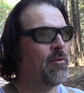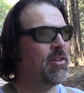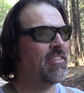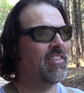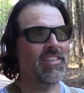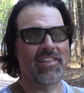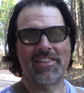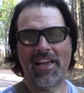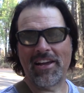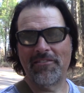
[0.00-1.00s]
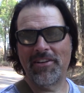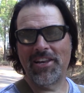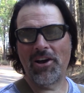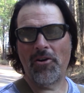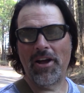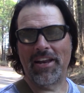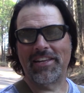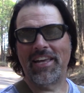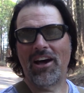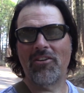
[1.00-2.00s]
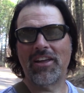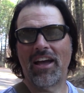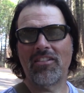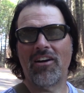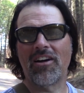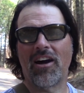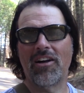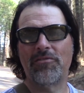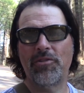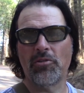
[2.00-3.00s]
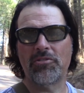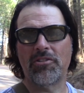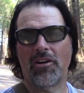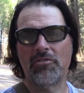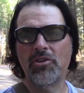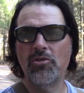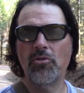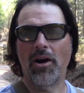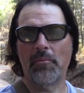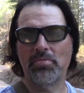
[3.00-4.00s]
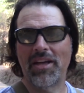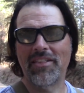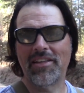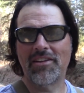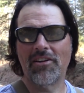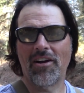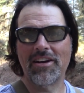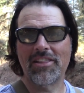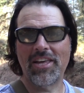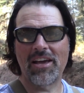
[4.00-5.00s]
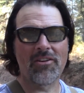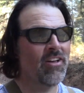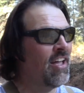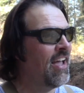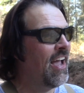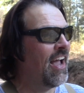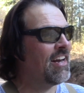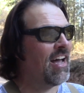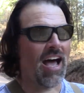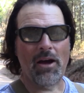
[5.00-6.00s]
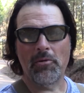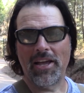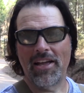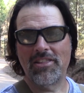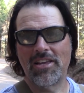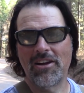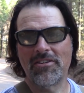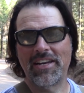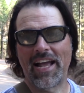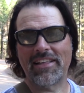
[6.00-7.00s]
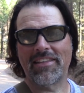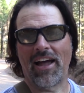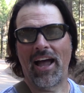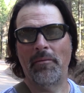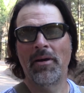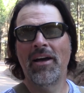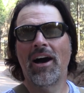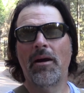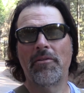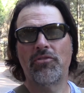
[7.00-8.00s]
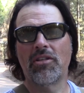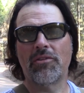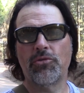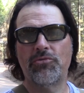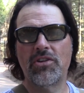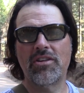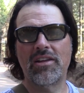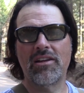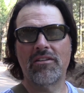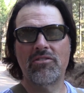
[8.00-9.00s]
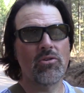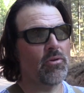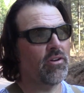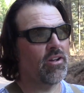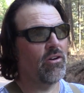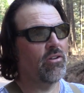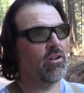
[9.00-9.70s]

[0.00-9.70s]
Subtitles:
This is the second video in Kel Kellogg Unfiltered, our new playlist here on the channel. And I will catch you here next time. If you're looking for fishing gear, you know where to go.